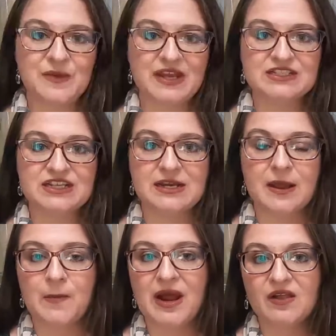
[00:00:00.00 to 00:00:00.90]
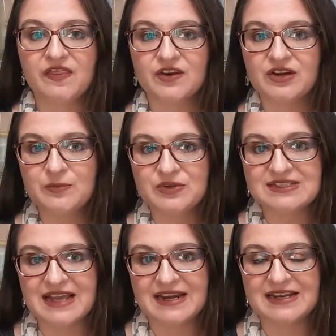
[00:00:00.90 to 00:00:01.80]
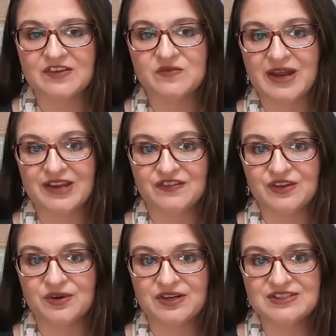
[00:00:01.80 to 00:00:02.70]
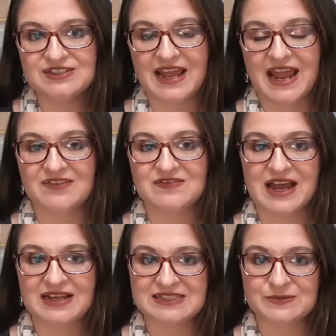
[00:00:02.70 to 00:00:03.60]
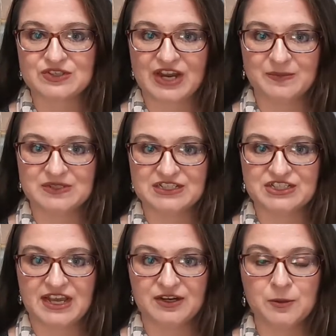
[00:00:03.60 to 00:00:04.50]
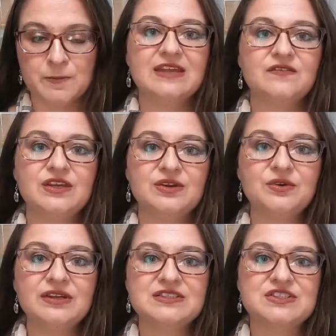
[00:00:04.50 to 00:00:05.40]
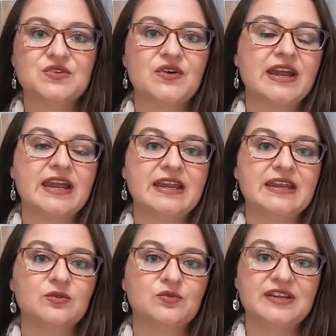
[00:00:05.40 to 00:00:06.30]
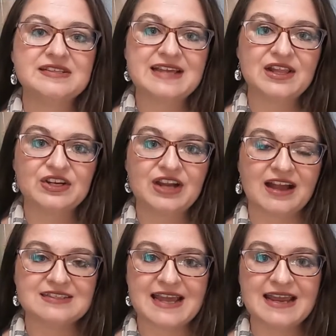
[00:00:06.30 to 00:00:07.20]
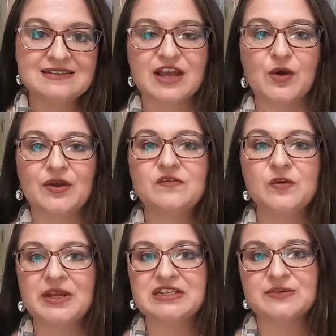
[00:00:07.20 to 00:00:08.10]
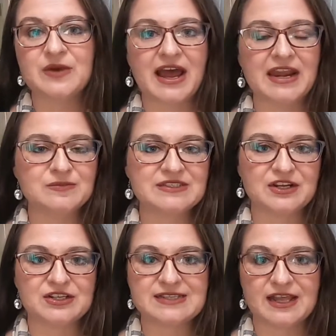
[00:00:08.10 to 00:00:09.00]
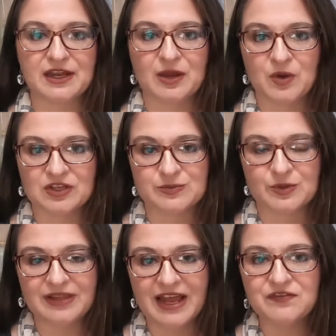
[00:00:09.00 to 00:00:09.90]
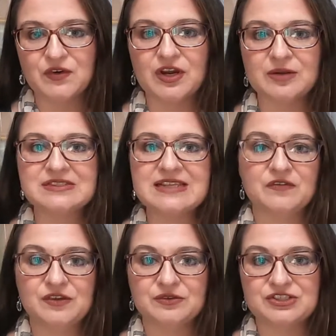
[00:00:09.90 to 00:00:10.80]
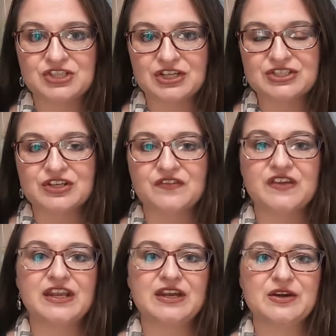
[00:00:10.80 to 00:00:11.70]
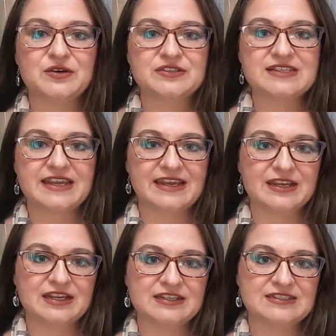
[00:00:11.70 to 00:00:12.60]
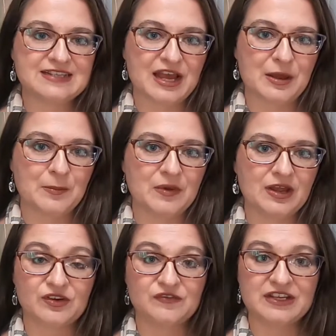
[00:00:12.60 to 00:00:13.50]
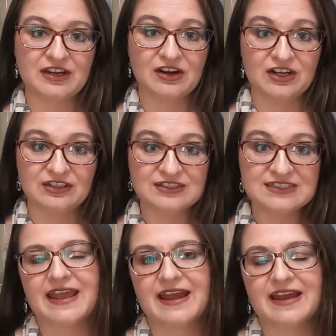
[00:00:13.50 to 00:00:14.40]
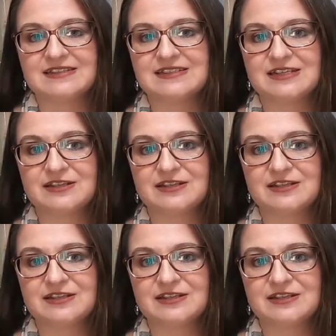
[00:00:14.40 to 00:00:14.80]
to mention about 30% of my viewers have not subscribed to the channel. If you enjoy reseller content, so information about items that are selling on multiple platforms, a few instructional videos, and some thrifting hauls at